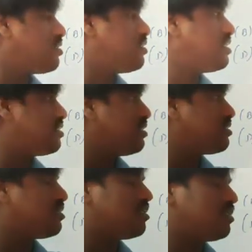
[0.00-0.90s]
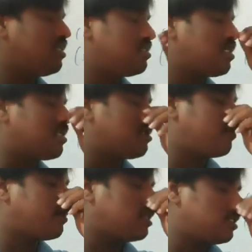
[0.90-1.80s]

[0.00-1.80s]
these are the questions.